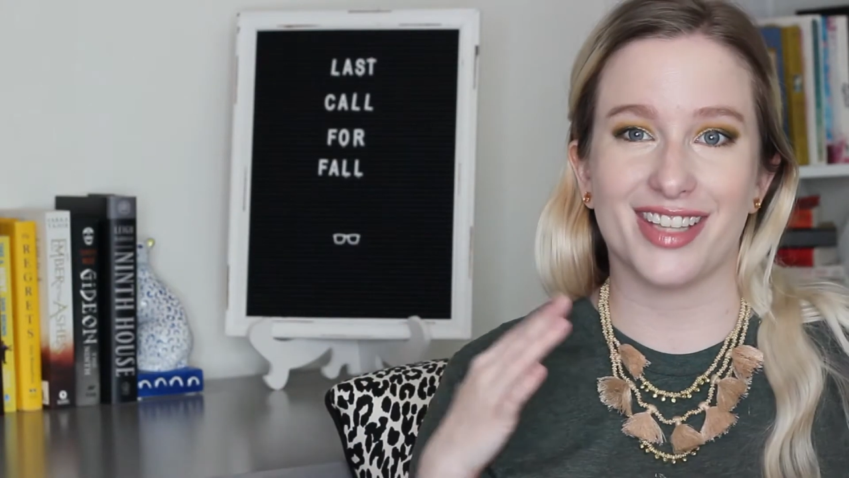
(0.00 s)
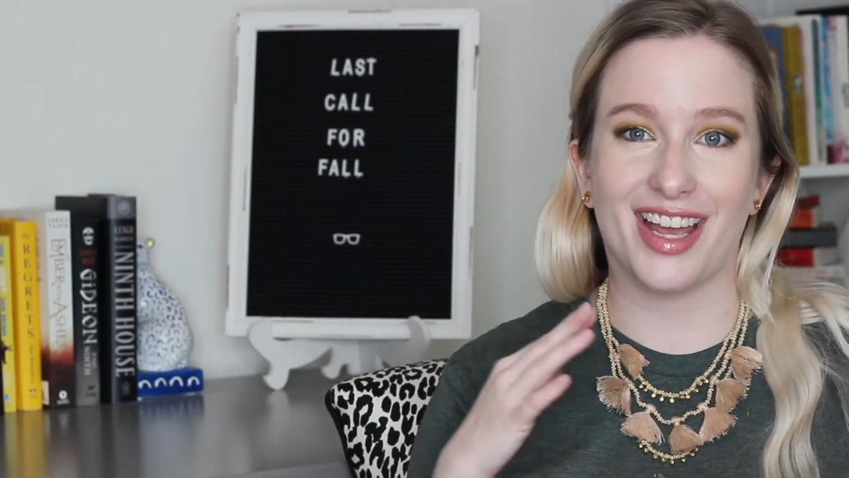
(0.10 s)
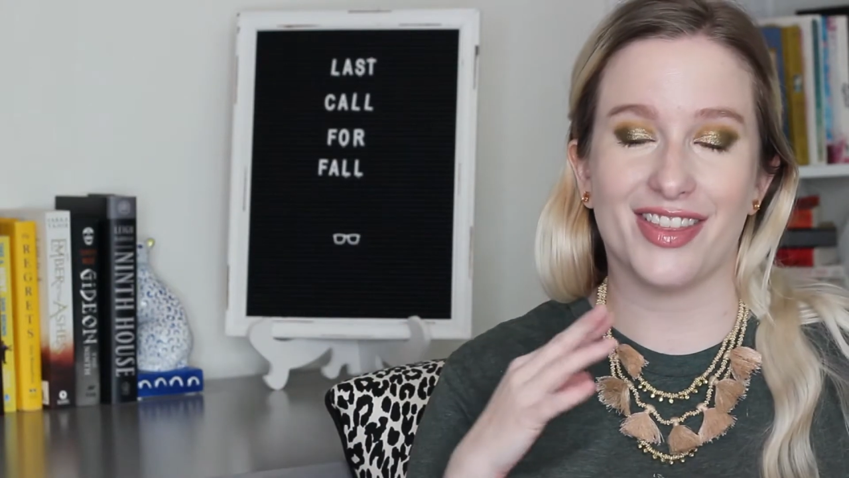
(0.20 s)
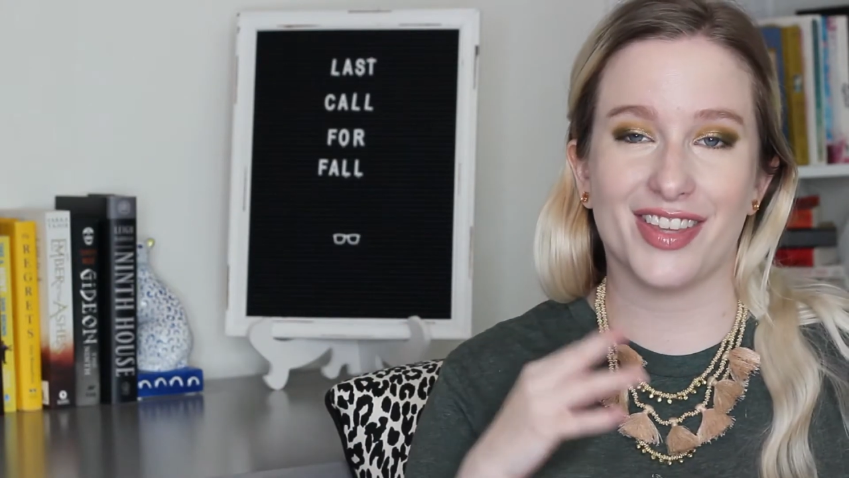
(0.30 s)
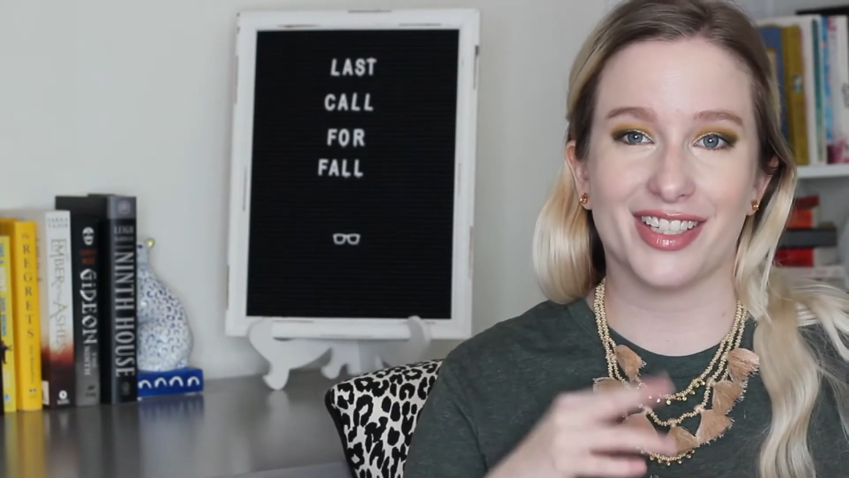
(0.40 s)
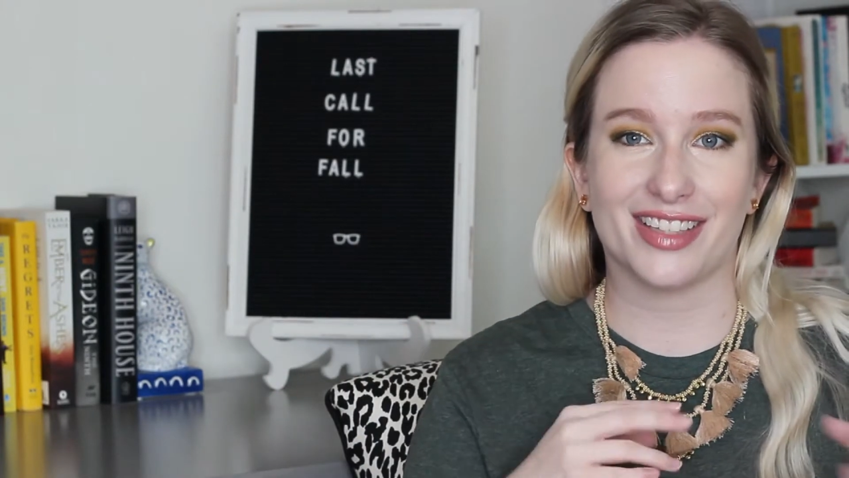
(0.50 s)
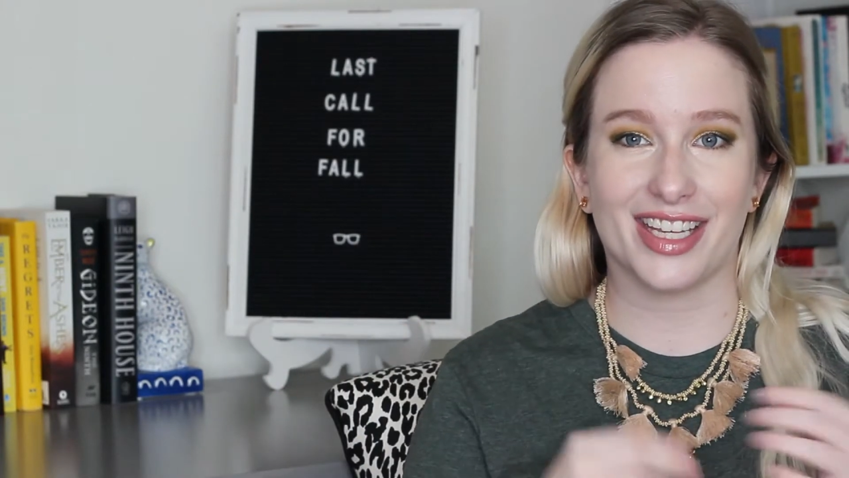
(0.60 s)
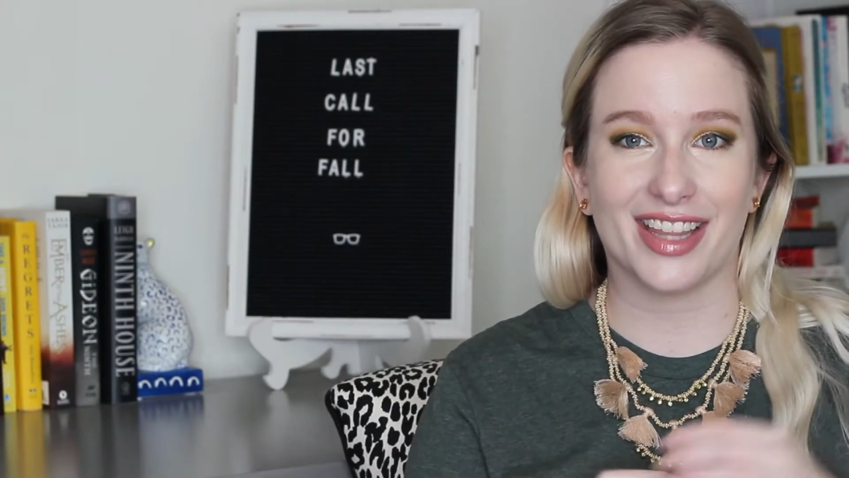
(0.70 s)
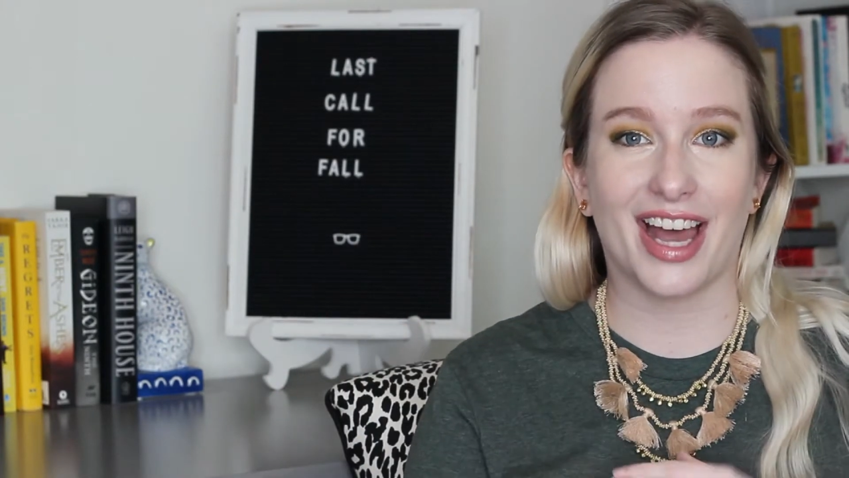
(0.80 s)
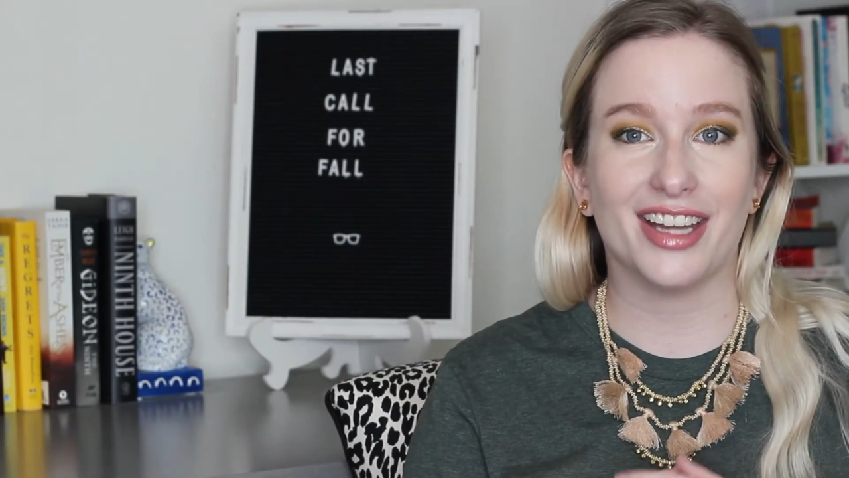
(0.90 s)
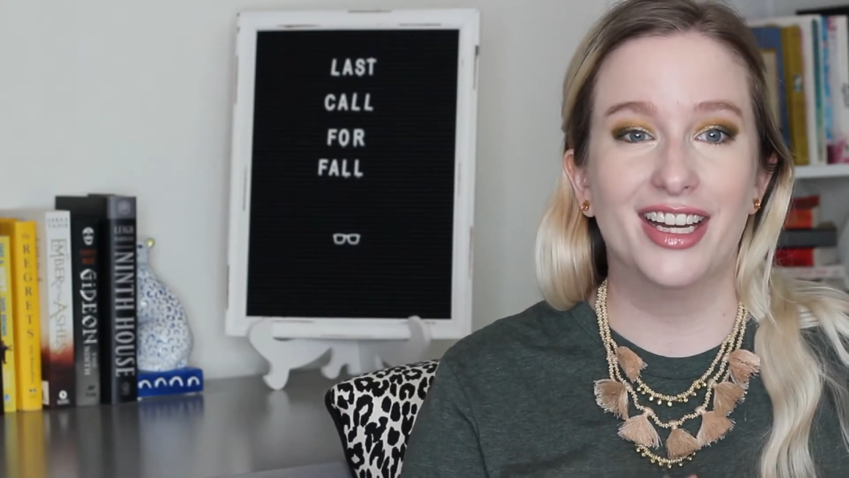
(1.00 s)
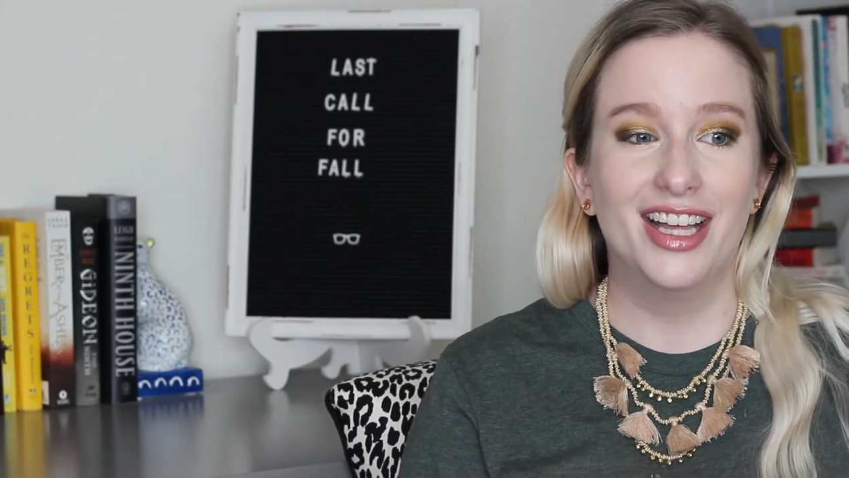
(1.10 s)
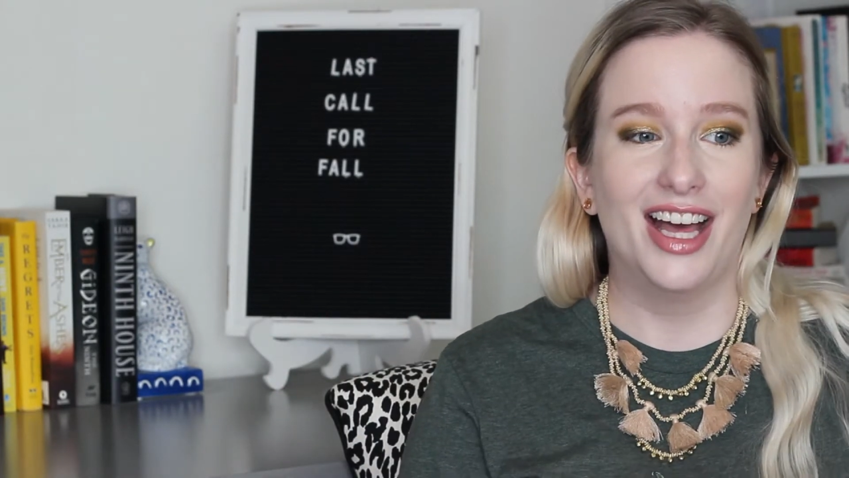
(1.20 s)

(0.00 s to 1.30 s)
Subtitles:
and things like that.